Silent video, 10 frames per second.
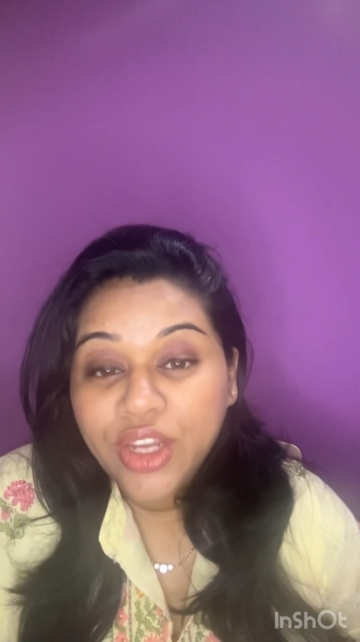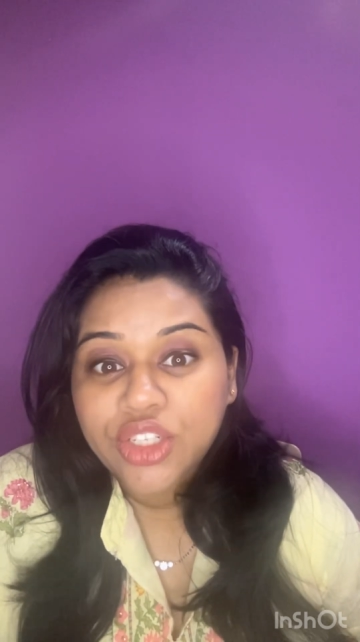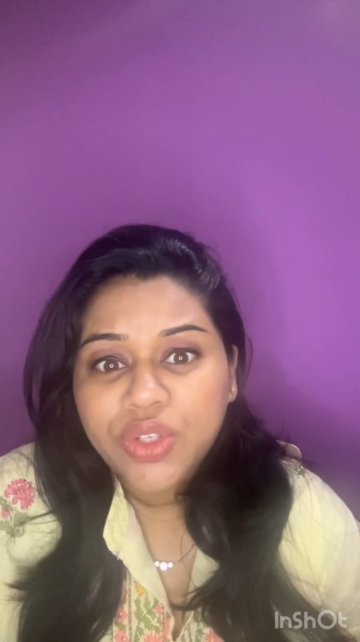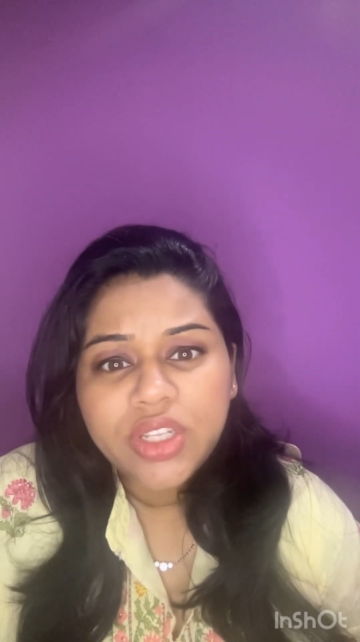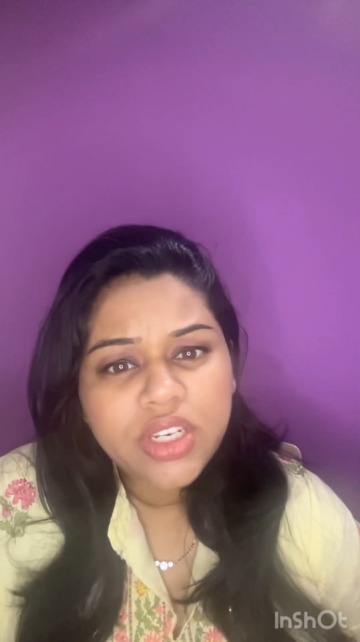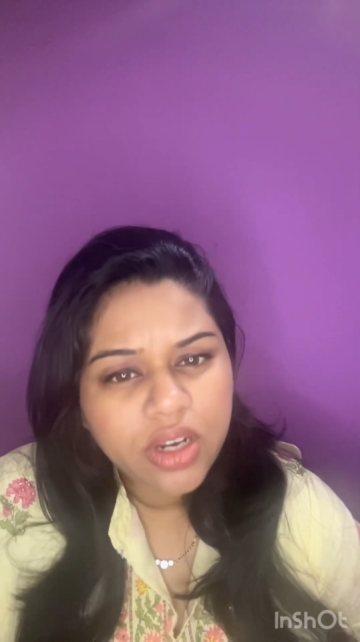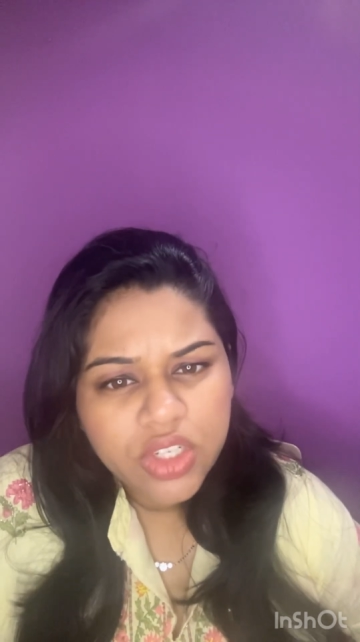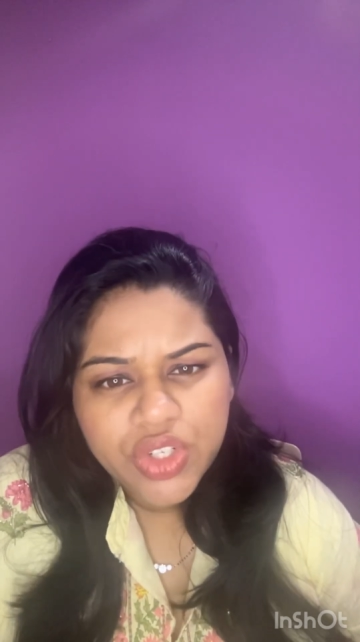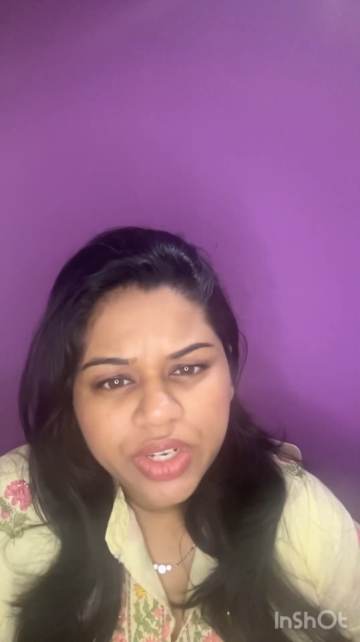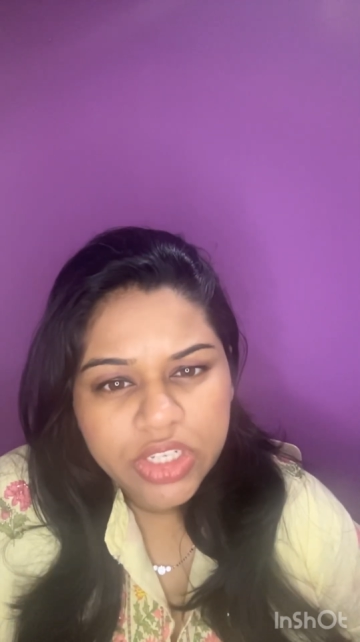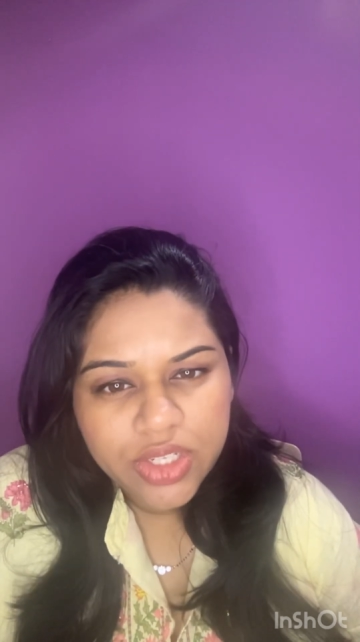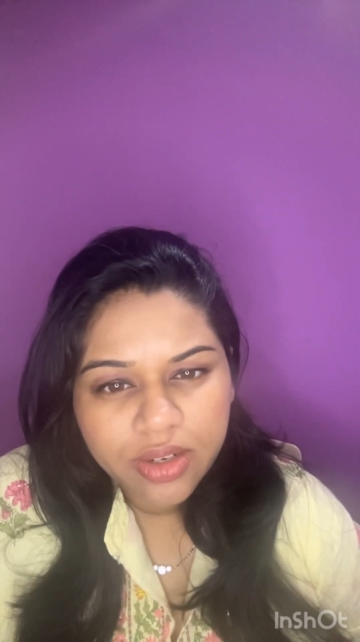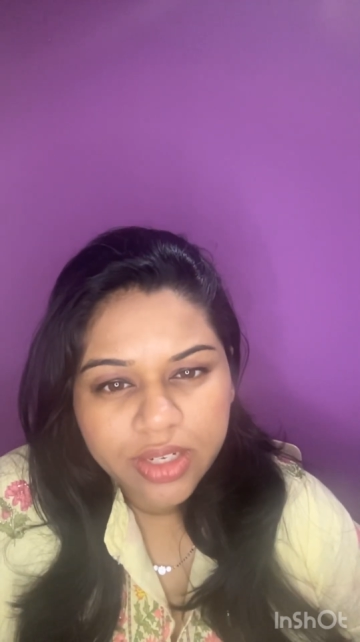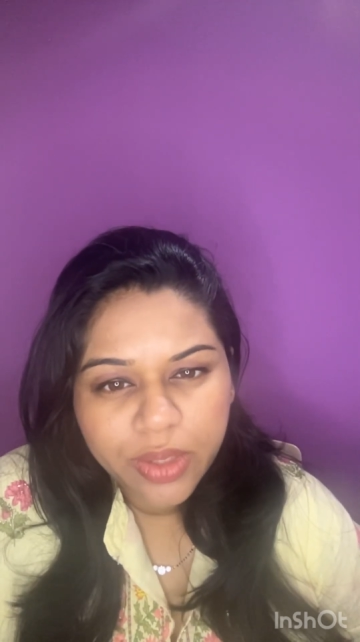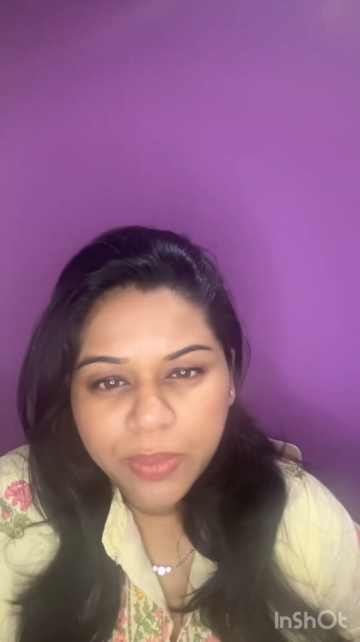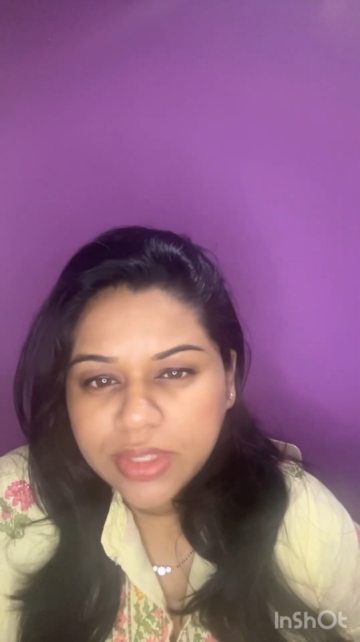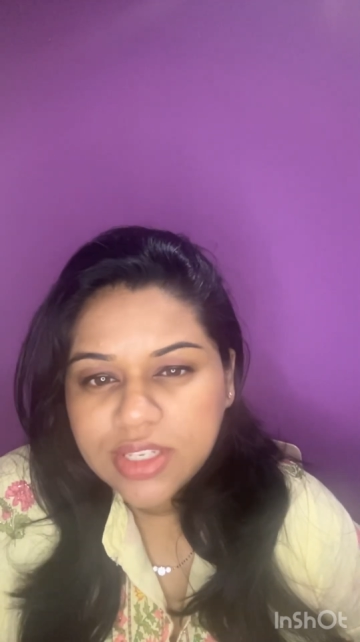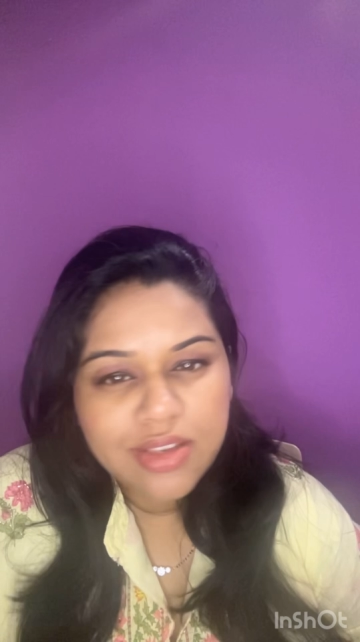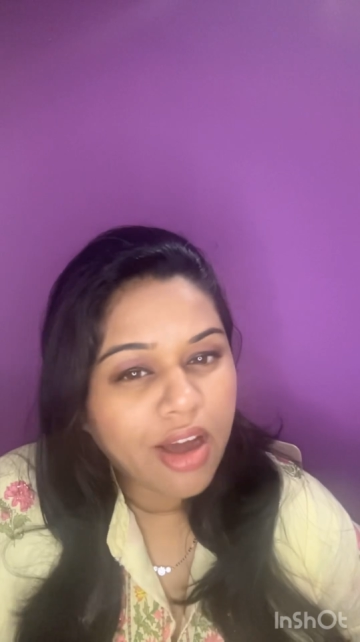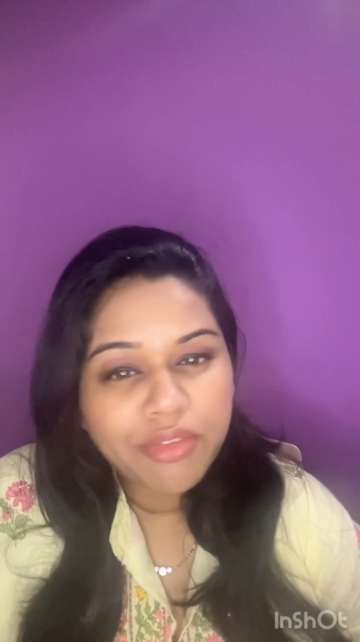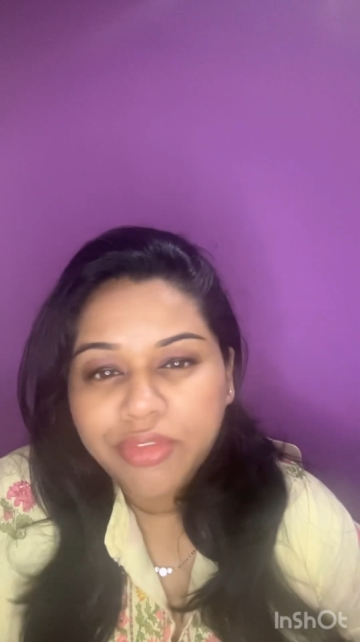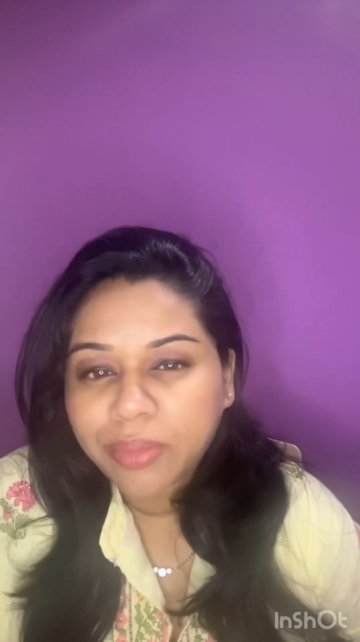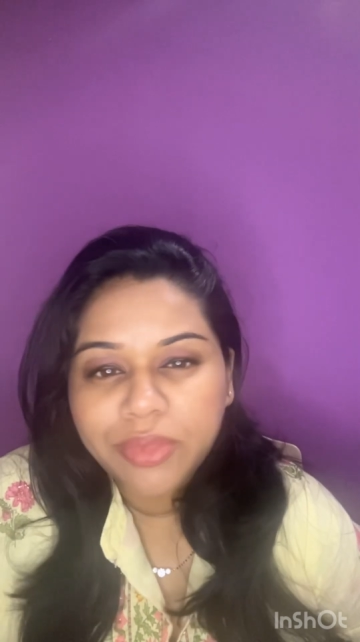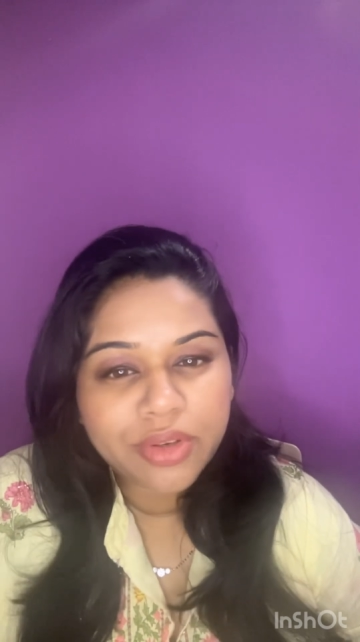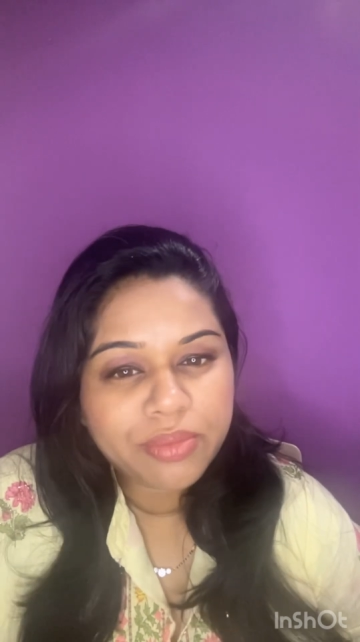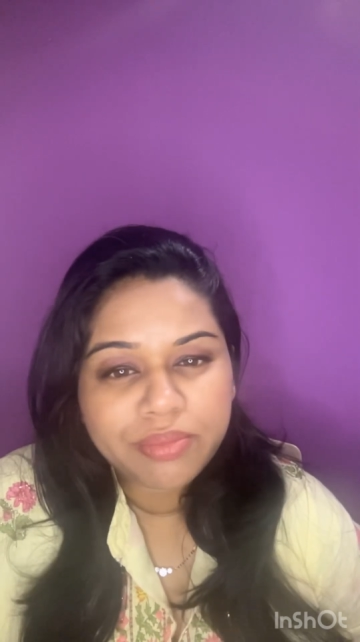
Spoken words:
So the nurturing journey would start from the